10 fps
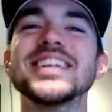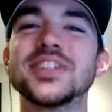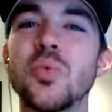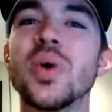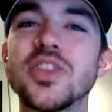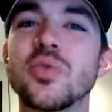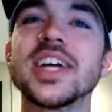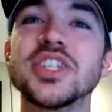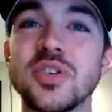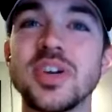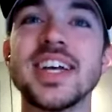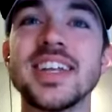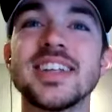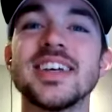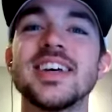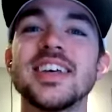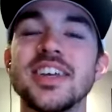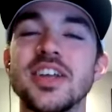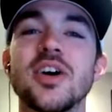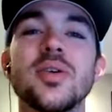is to win the race you're in,
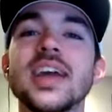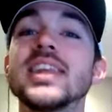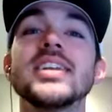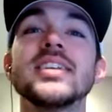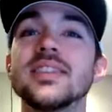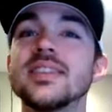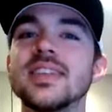you know, and then